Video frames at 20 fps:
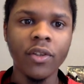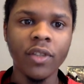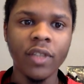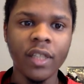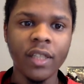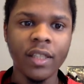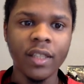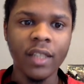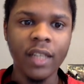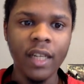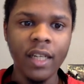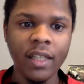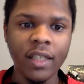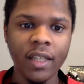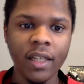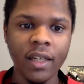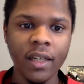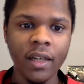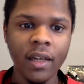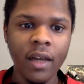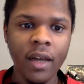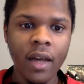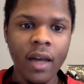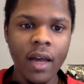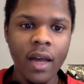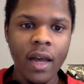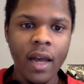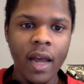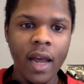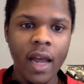this season,
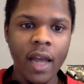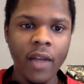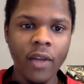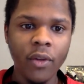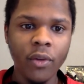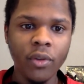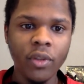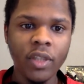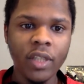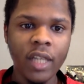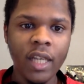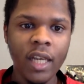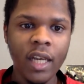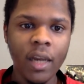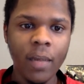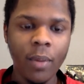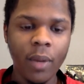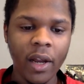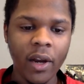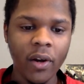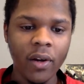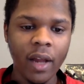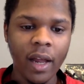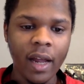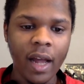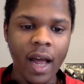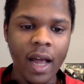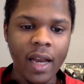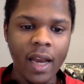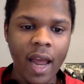and you see a player like
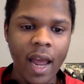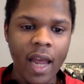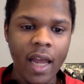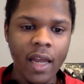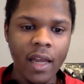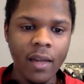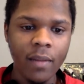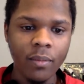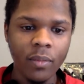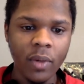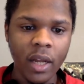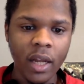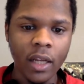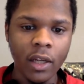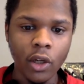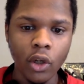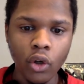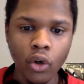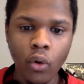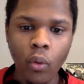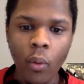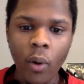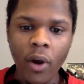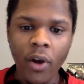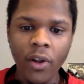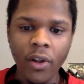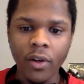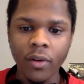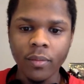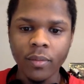I named in Lou
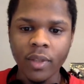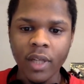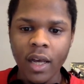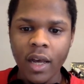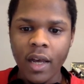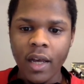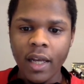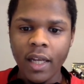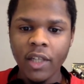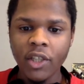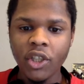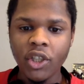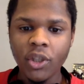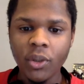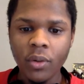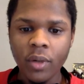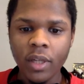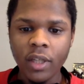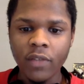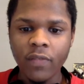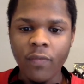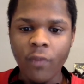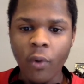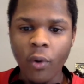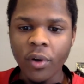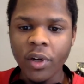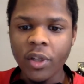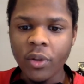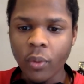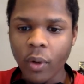Williams, he's shooting
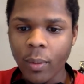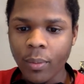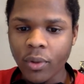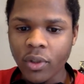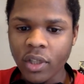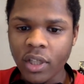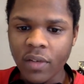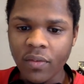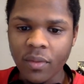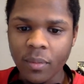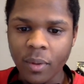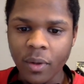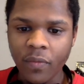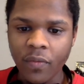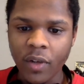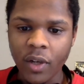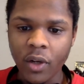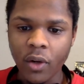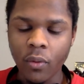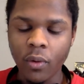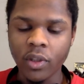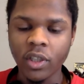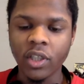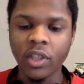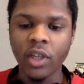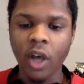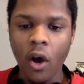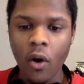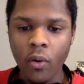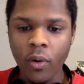43% from the field, which is
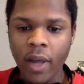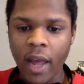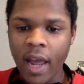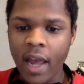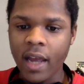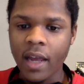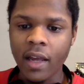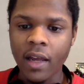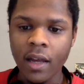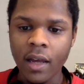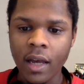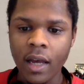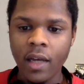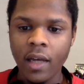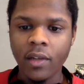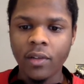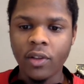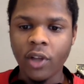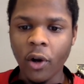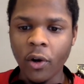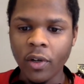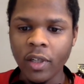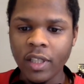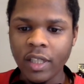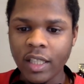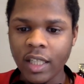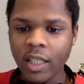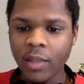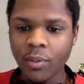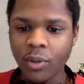okay.
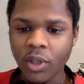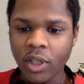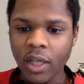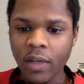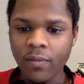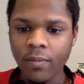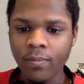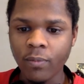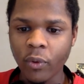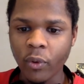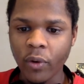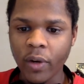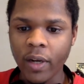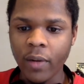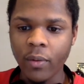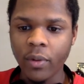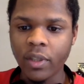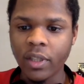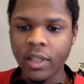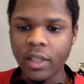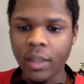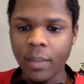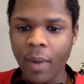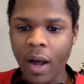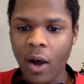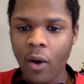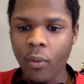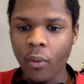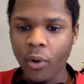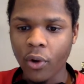36% from three, which is
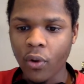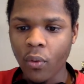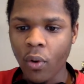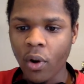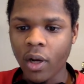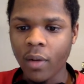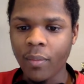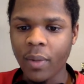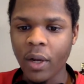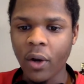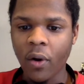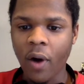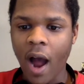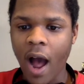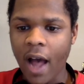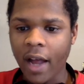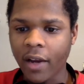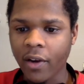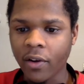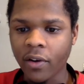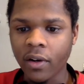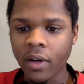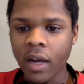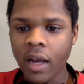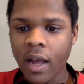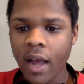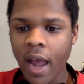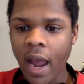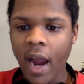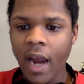about where you want to be or higher.
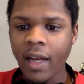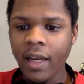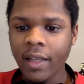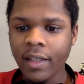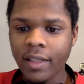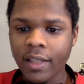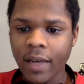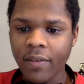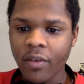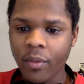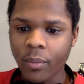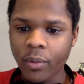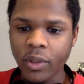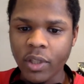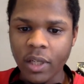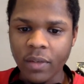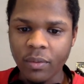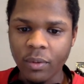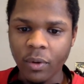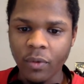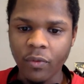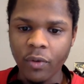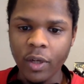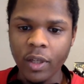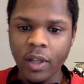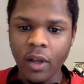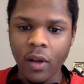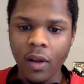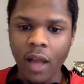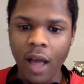87% from the free
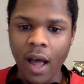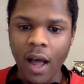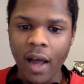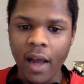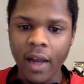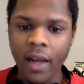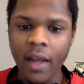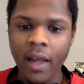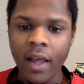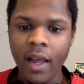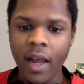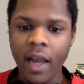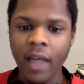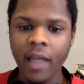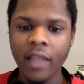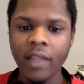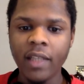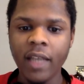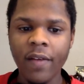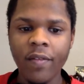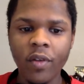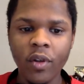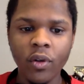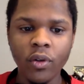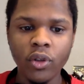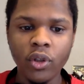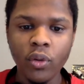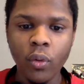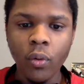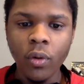throw line, and he's giving you
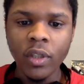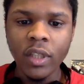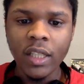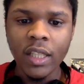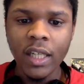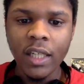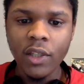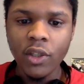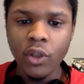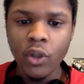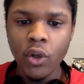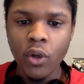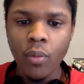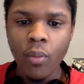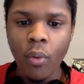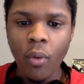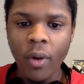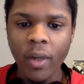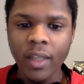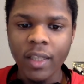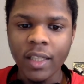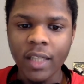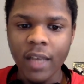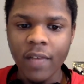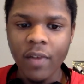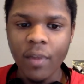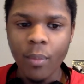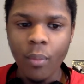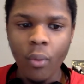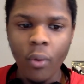
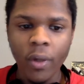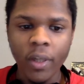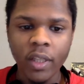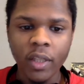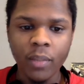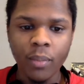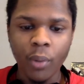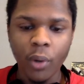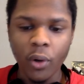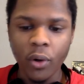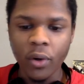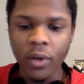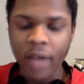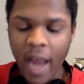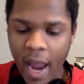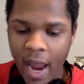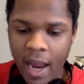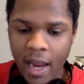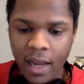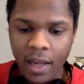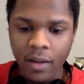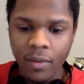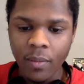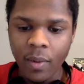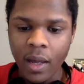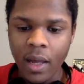22.7 points per game.